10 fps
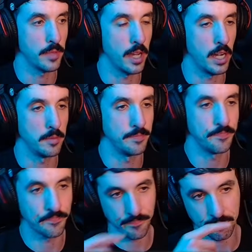Um,
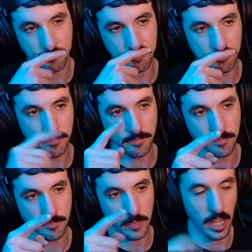
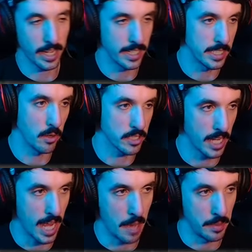I can tell what's
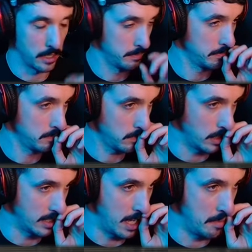gonna happen here
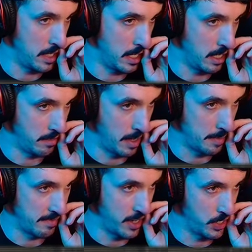because I'm a I'm
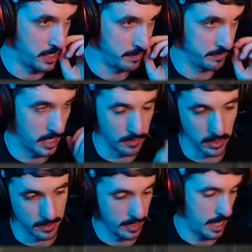a veteran. Not
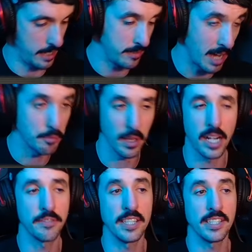really. I I played
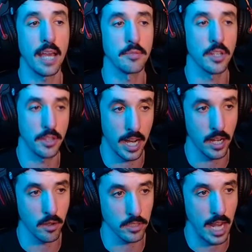enough of these games though that I
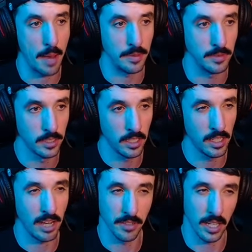know what's gonna happen.
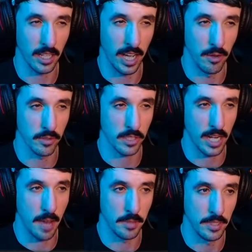I feel like I know what's
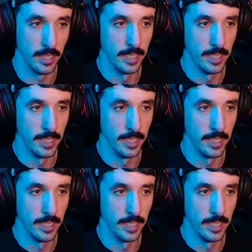gonna happen.